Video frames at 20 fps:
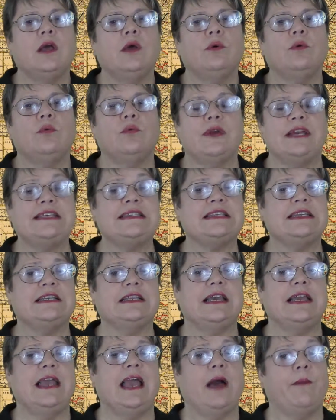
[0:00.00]

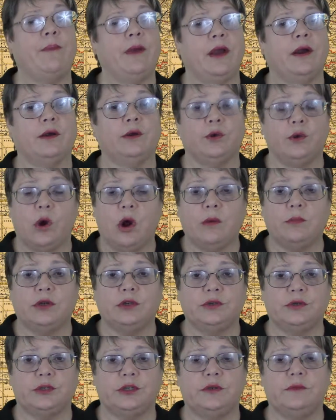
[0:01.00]
Recently, a
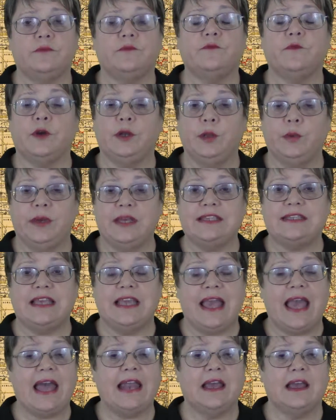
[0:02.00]
paranormal group from
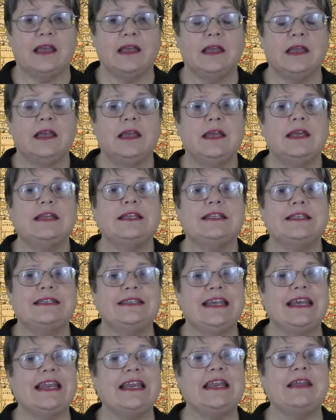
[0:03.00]
Louisiana
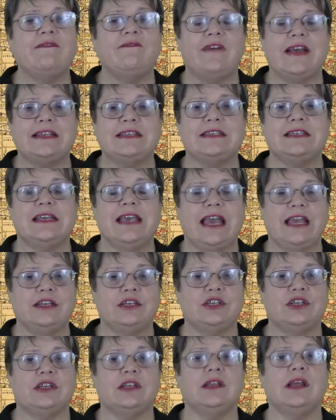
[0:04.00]
did an
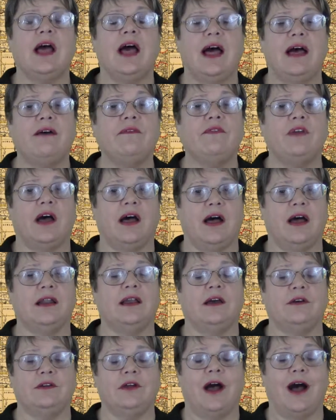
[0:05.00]
investigation of the
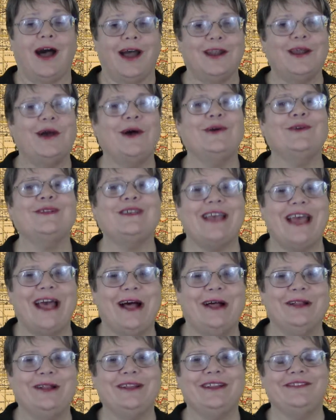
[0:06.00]
Ott
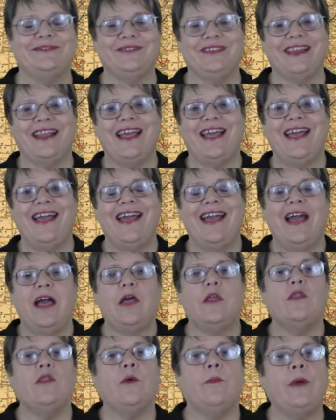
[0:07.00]
Hotel.
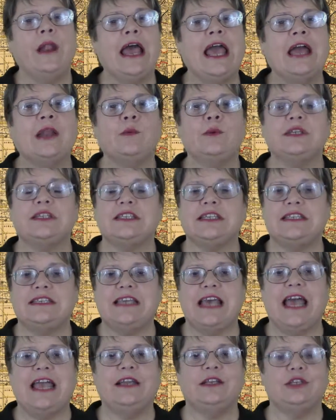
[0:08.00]
The plan was to
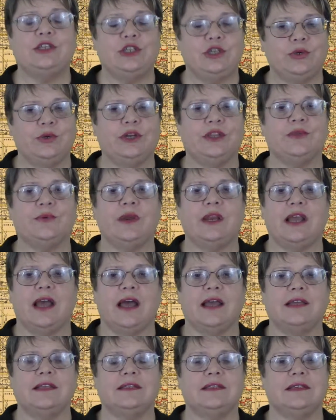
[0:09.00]
stay 2 or 3
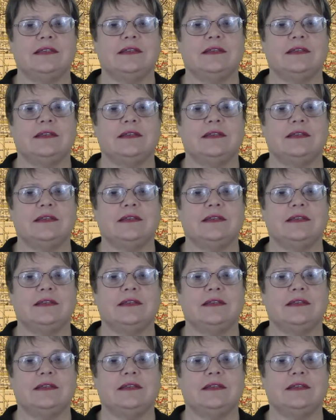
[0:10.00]
nights,